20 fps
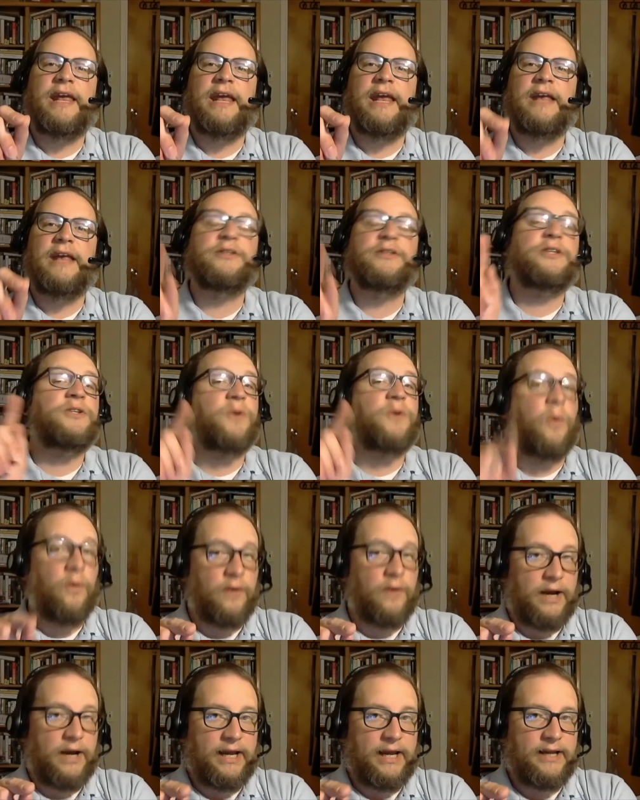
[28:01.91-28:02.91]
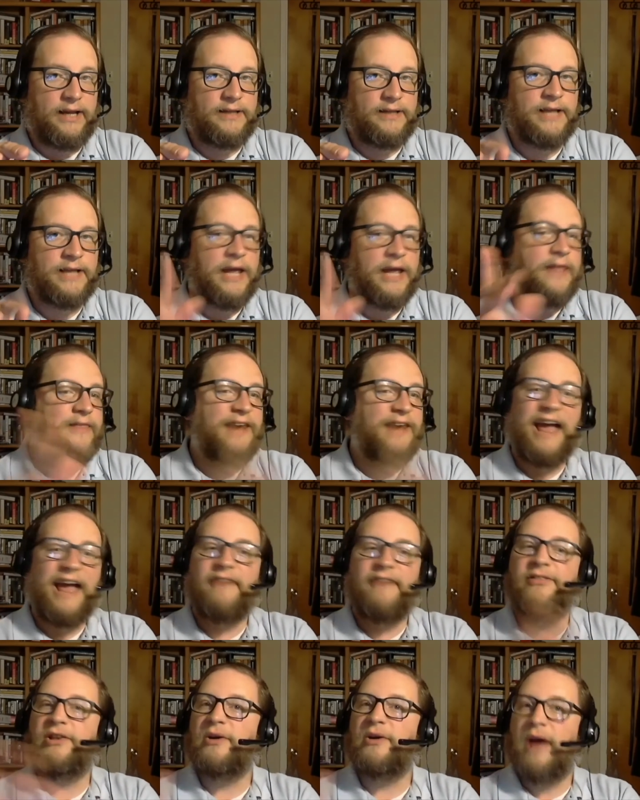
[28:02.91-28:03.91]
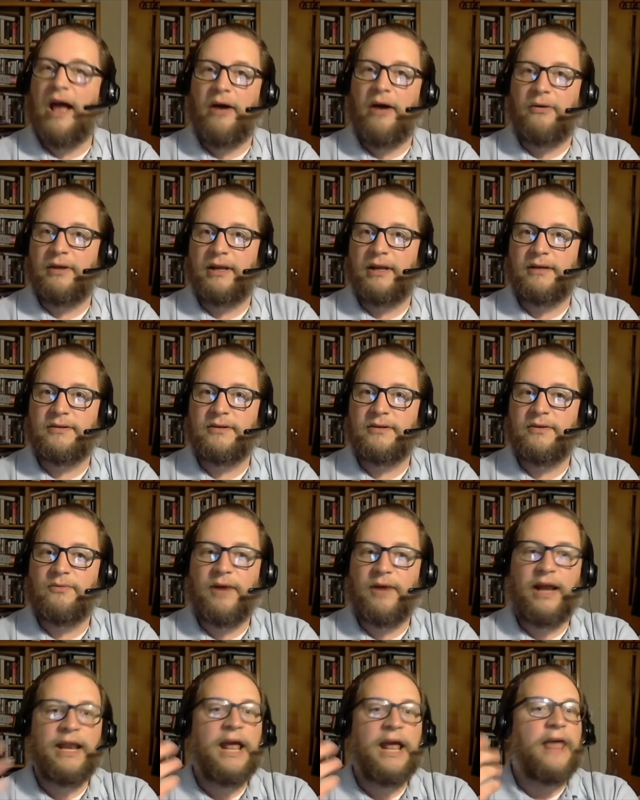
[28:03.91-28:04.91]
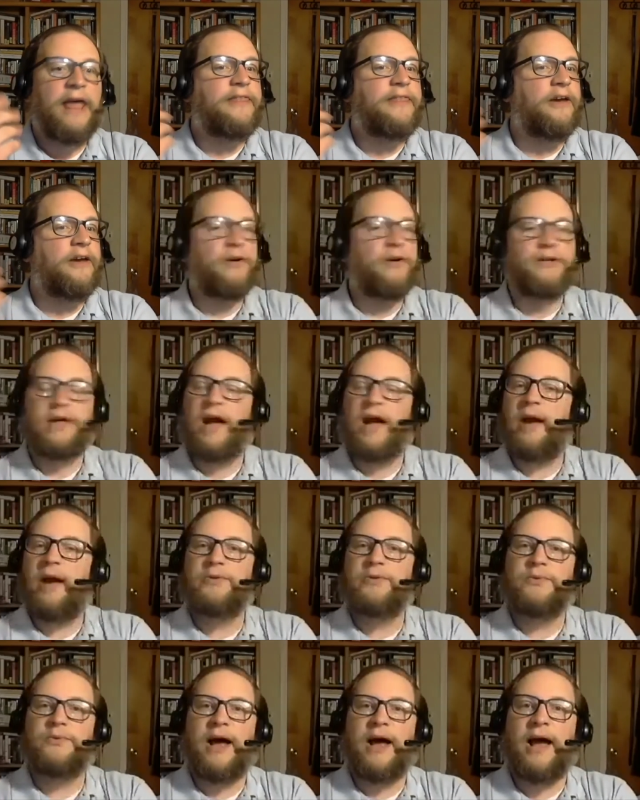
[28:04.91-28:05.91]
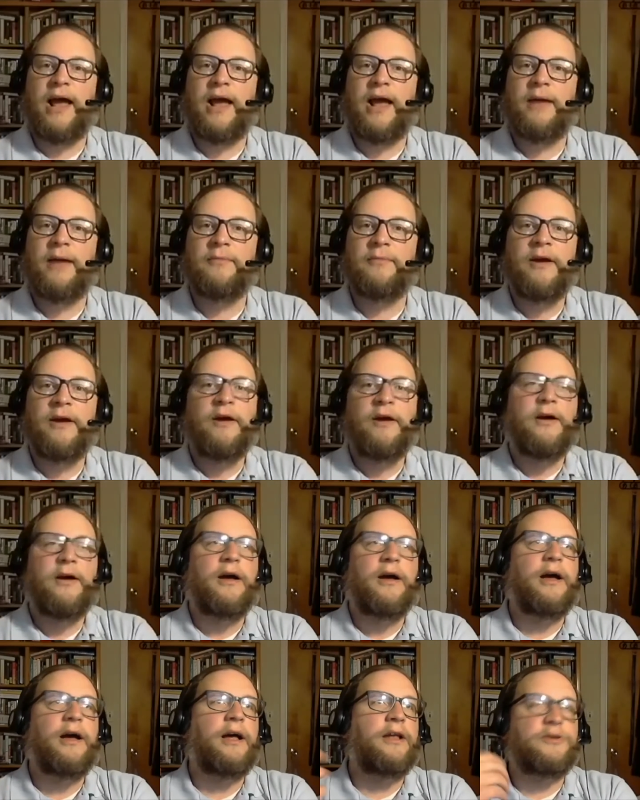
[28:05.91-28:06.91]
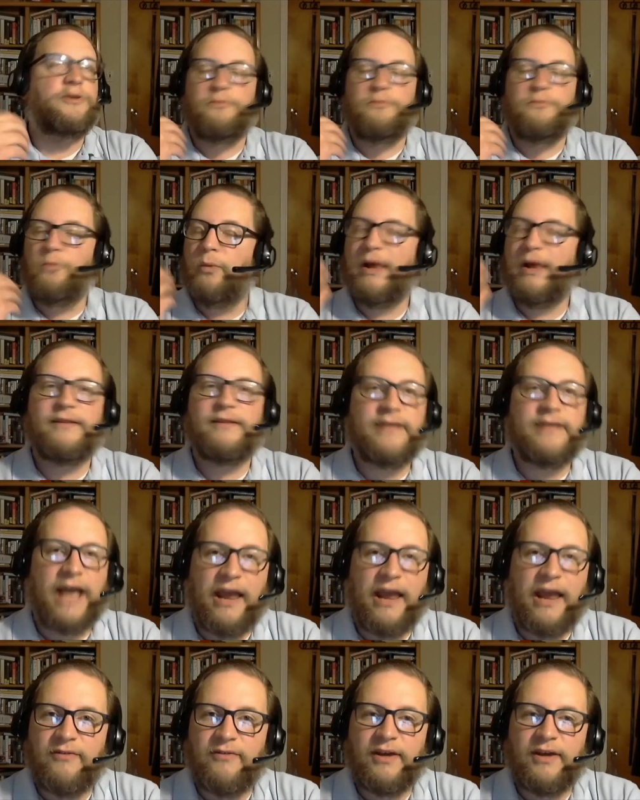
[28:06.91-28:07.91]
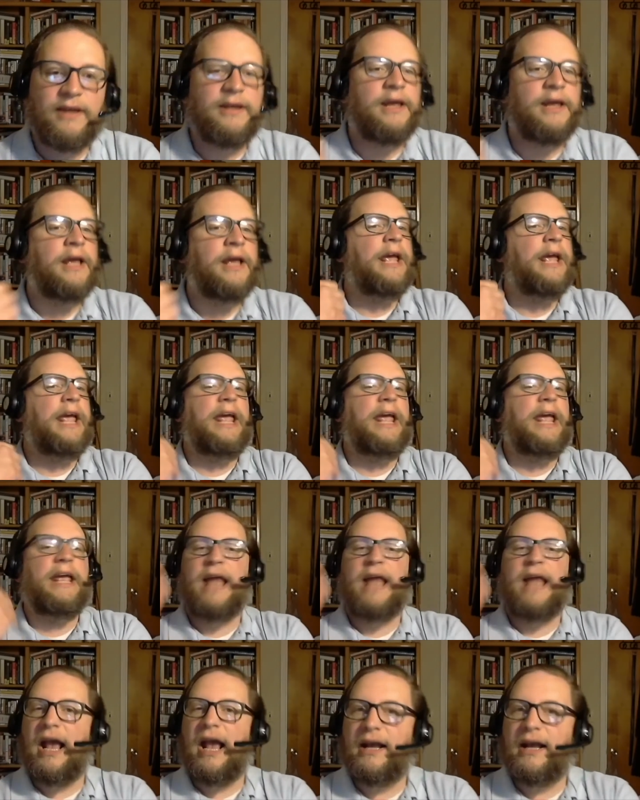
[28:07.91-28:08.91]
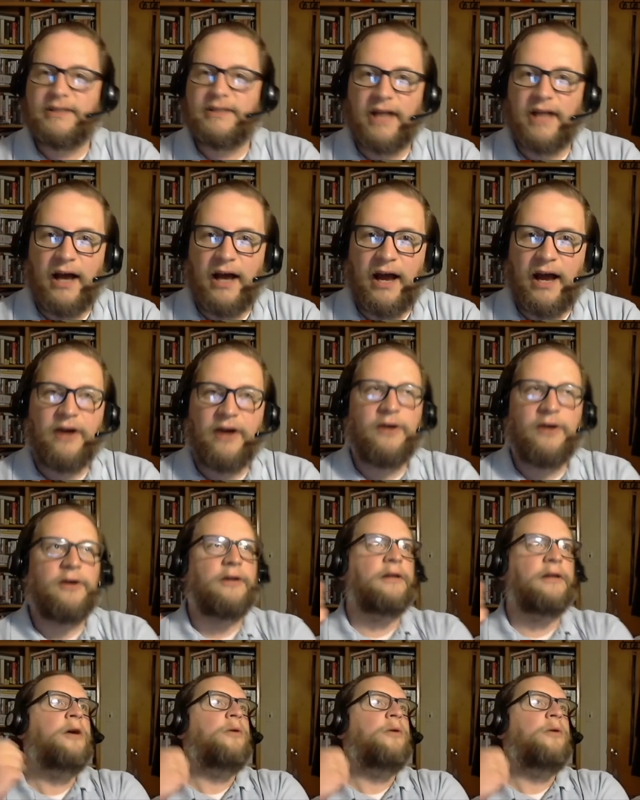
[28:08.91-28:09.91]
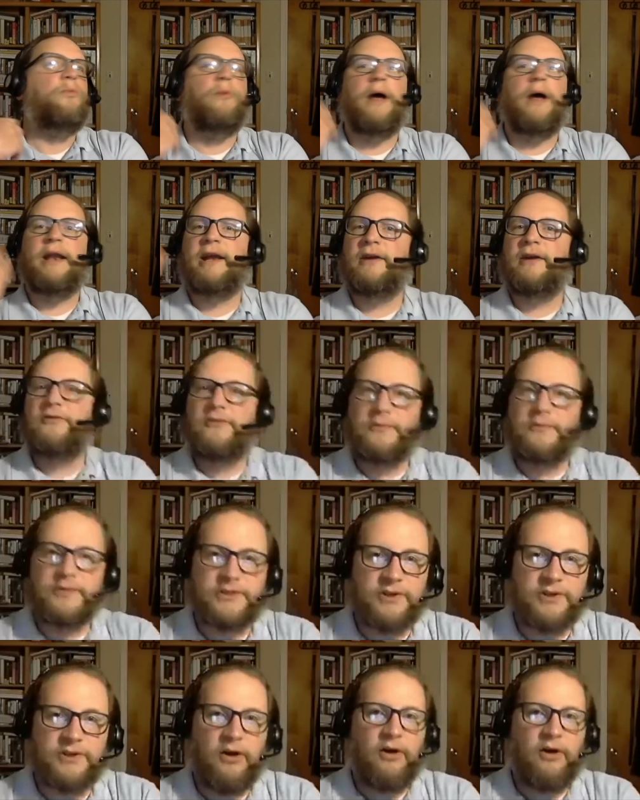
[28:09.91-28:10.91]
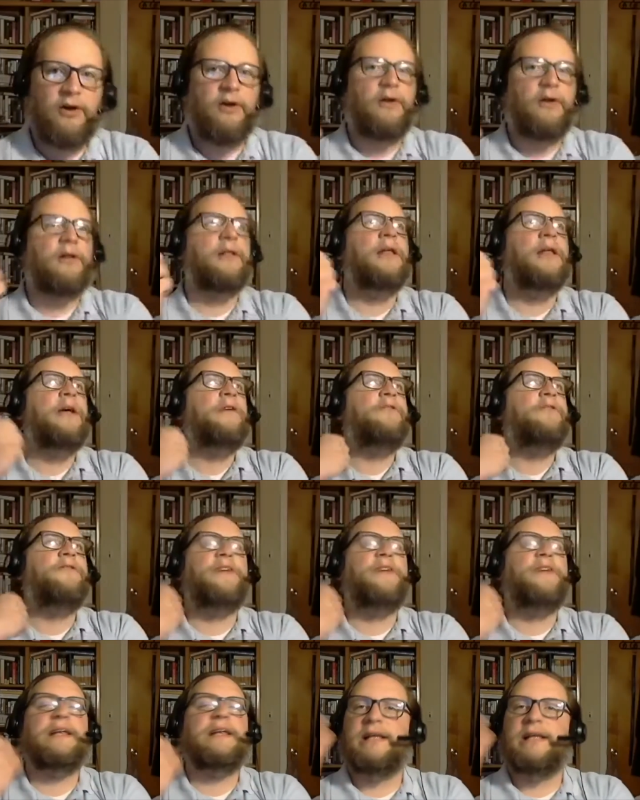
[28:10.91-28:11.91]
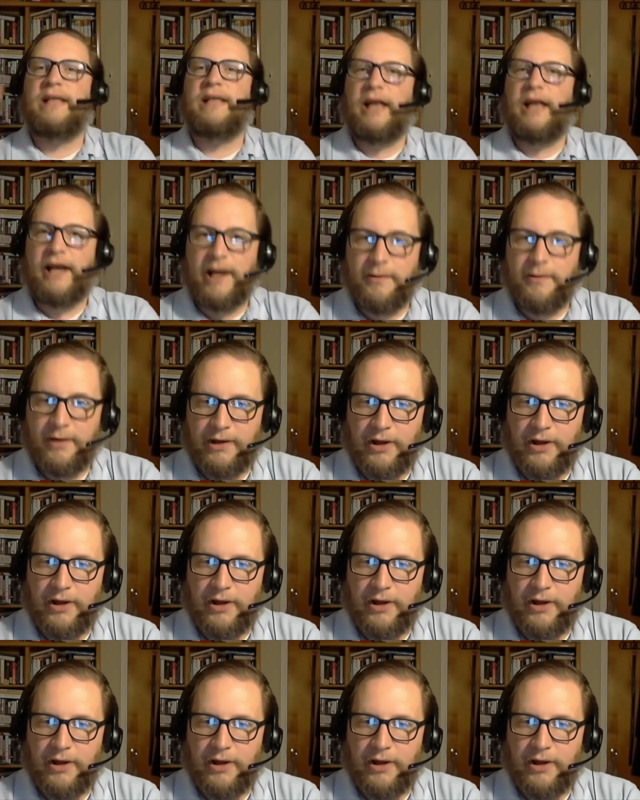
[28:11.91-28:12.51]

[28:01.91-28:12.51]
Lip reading: stories that I have throughout it, right? There are times when I am with David in exile, running from Saul, feeling like I'm alone.